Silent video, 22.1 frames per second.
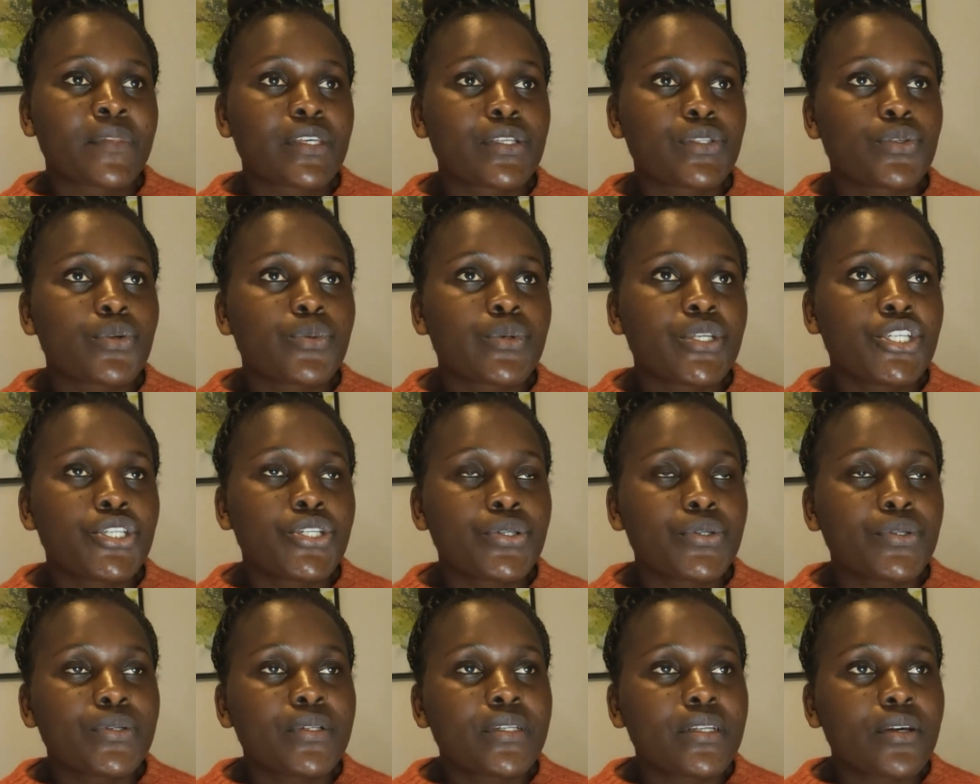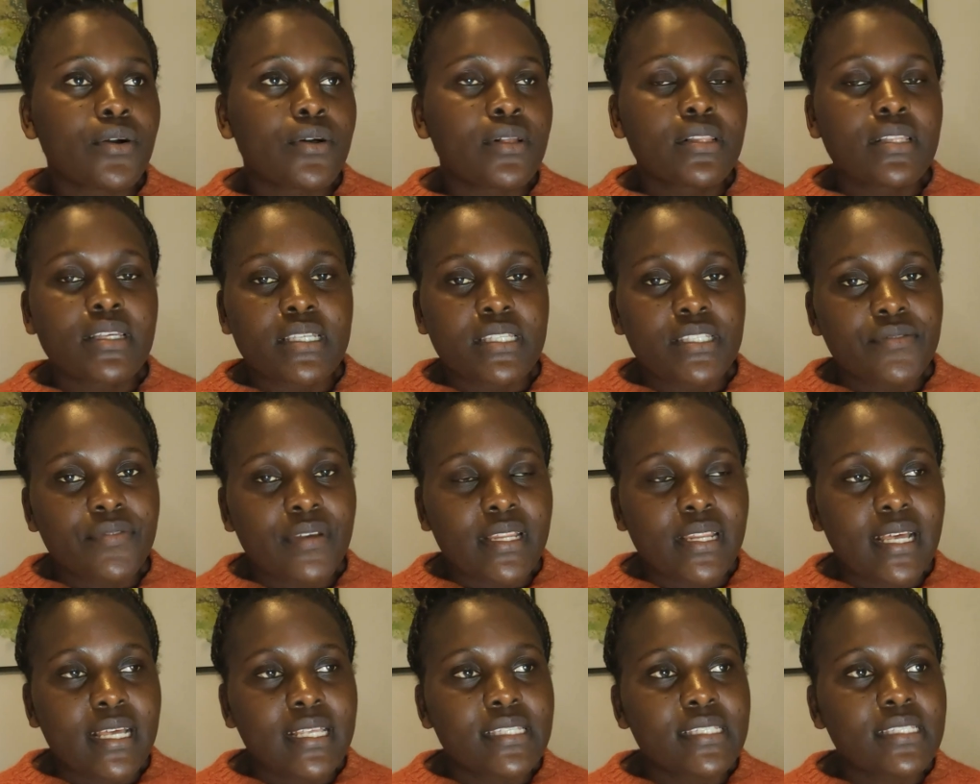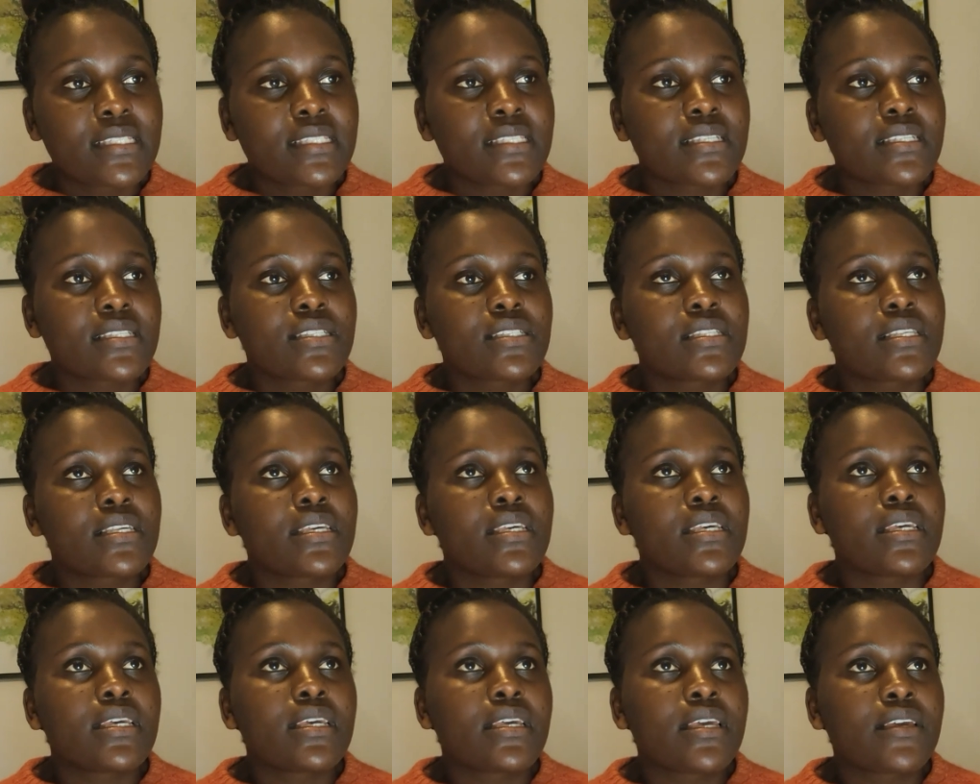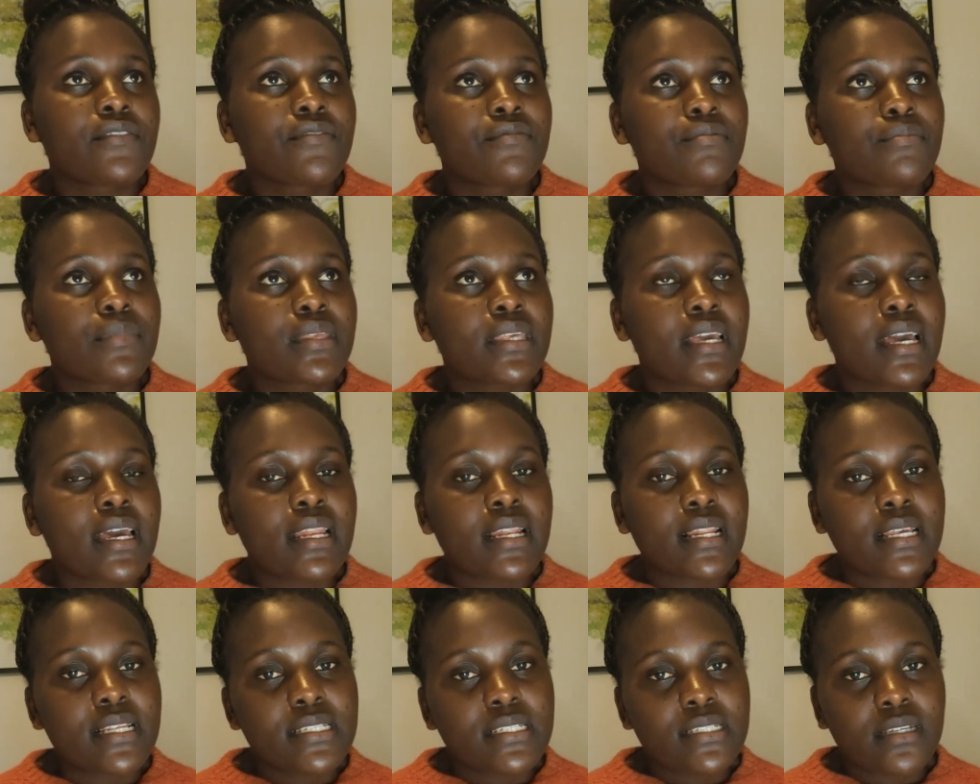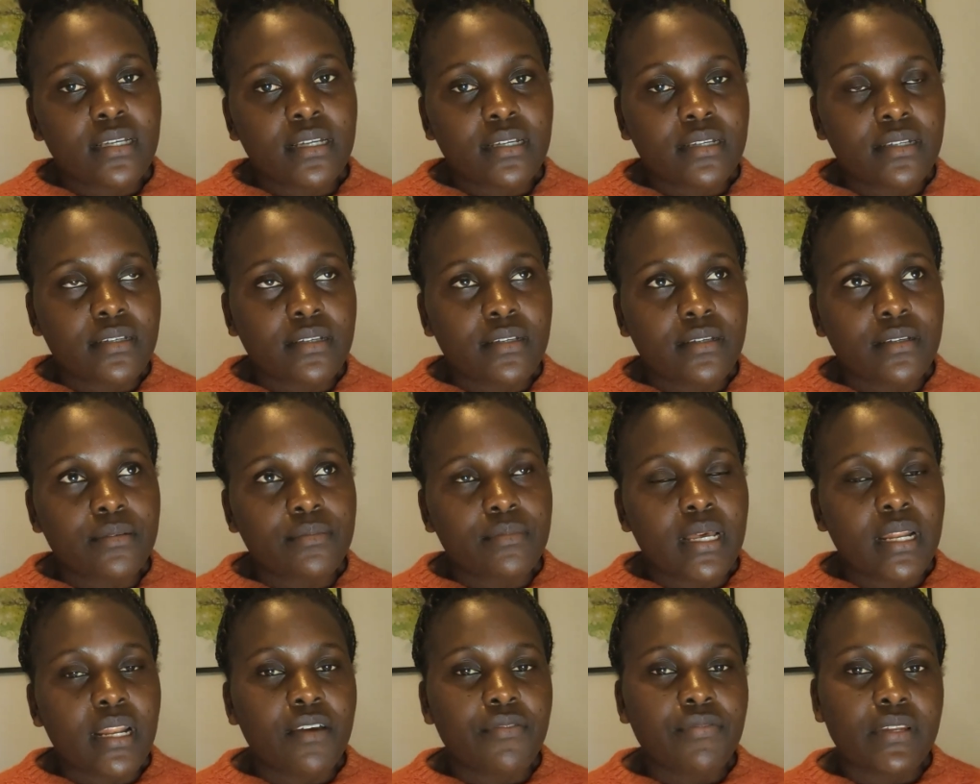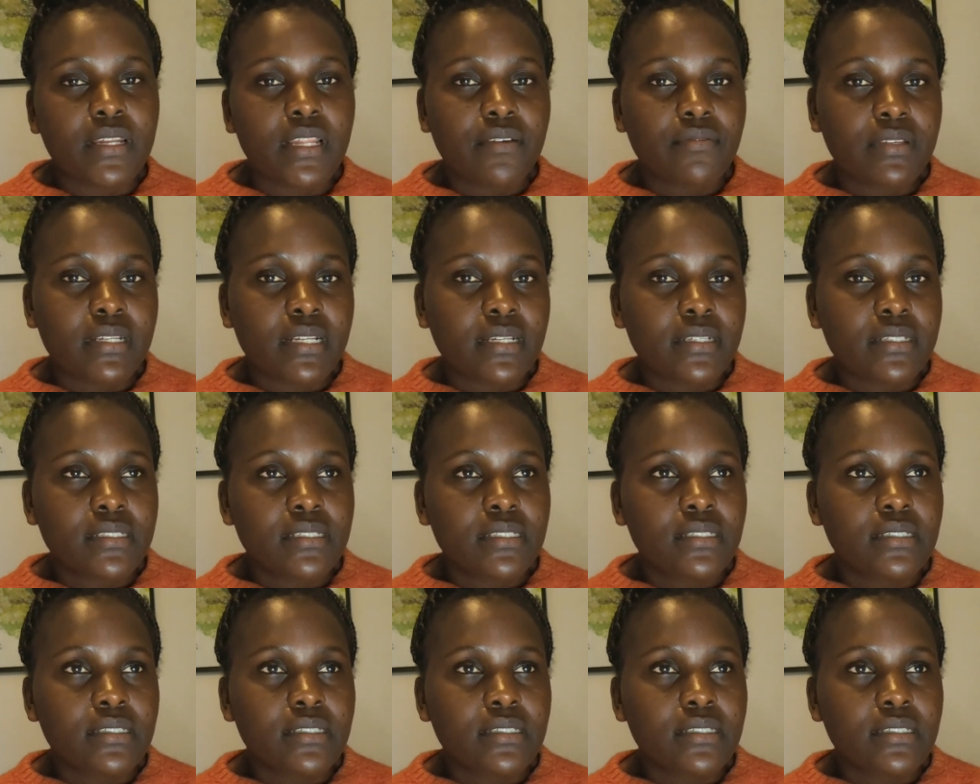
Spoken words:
So we showed all his finances. He gave me a letter, an affidavit